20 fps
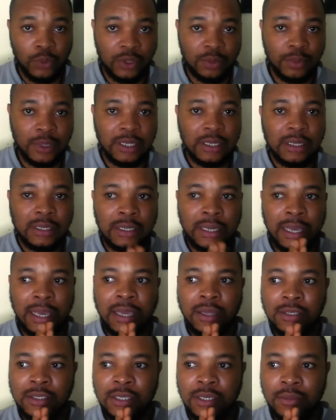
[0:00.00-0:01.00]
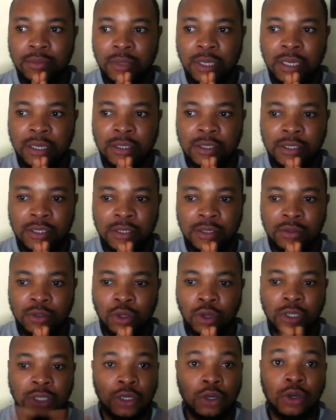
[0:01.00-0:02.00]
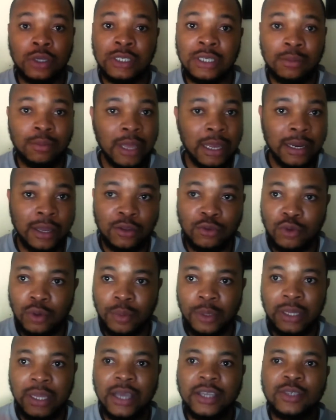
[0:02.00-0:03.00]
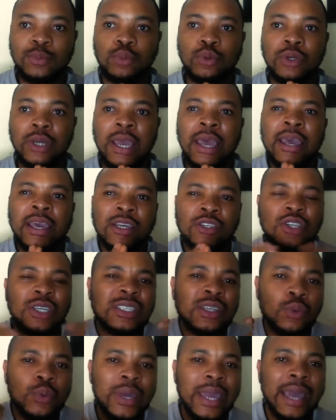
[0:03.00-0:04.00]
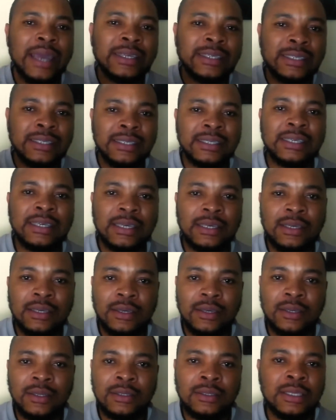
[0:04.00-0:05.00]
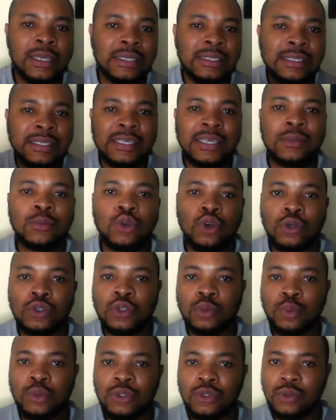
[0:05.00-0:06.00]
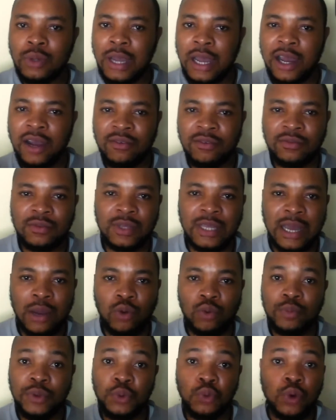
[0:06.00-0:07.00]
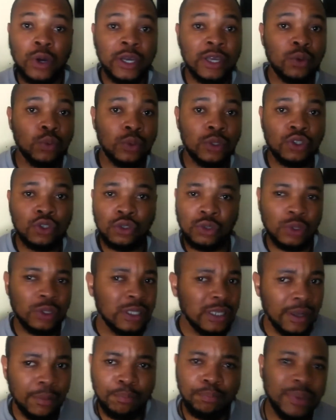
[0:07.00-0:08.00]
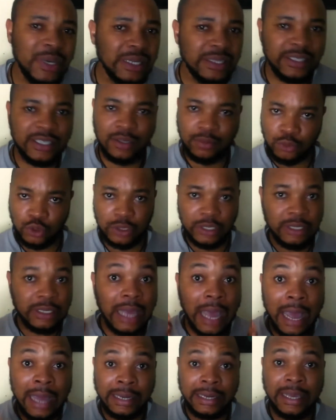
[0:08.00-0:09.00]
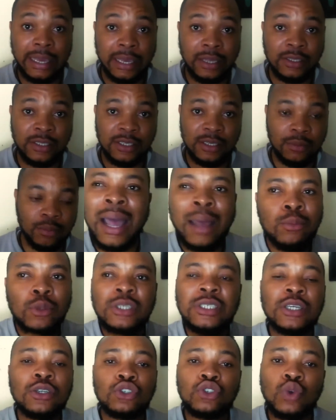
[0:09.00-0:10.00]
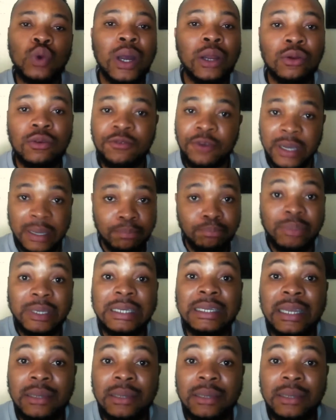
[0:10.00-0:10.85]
with me. The A team is not a concept I learned from a textbook. It's just the way I see the team you're supposed to have that will be working with you. You don't need a B team, you need an A team. I'm not saying you should go and look for a big